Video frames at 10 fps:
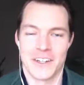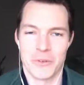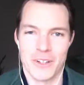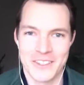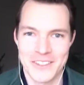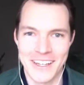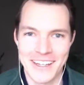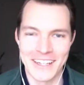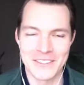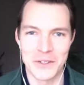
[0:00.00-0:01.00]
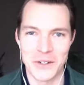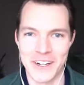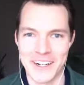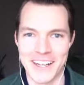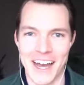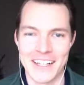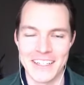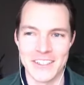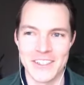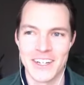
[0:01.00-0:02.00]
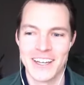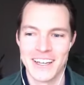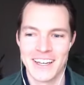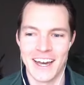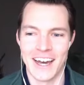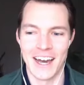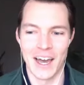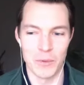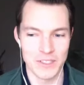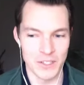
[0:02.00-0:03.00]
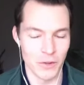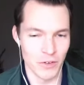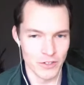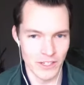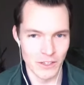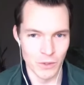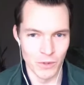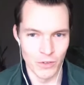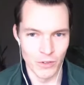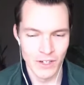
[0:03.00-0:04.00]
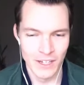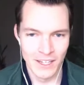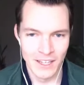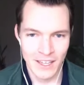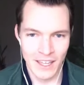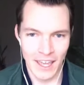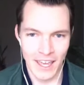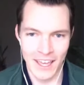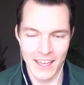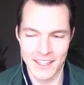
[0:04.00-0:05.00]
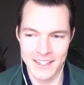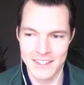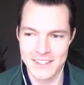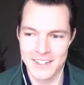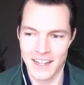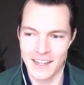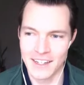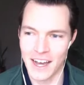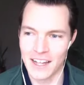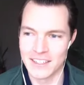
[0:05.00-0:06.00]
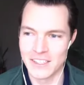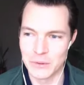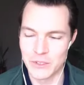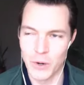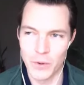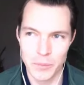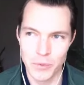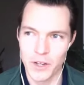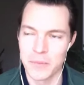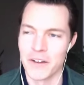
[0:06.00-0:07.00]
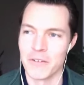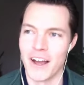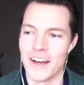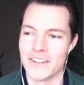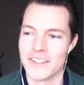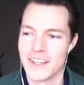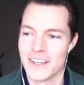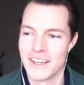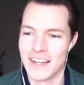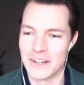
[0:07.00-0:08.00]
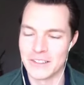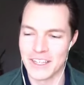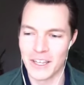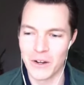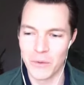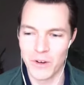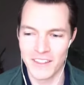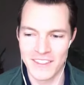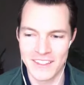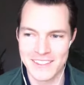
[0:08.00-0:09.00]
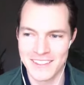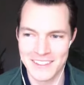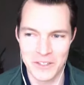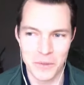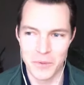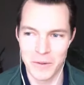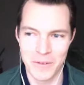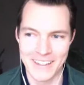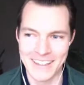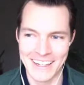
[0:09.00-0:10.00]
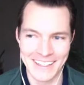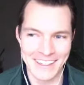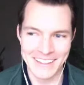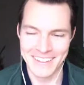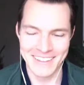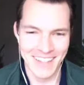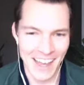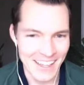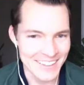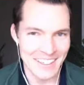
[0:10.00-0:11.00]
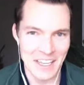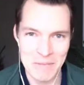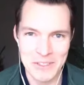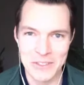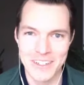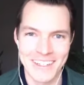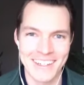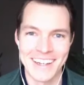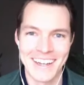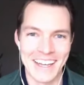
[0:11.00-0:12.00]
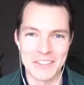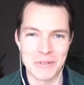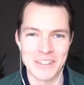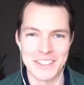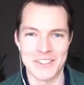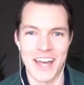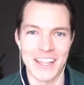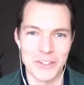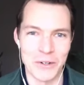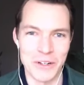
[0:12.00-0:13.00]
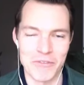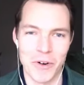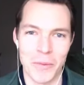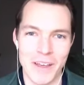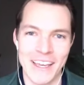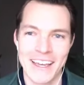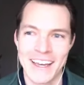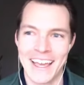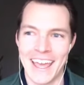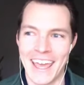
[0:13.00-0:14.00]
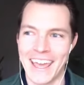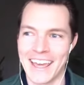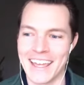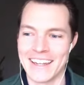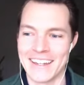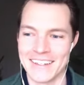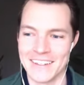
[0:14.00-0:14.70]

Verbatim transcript: to real estate got started in college. Uh, I went to University of Louisville and in college I was going the pre-med route and I was like, you know what, this, this whole pre-med, like the, the science, the chemistry, it's really just not doing it for me. And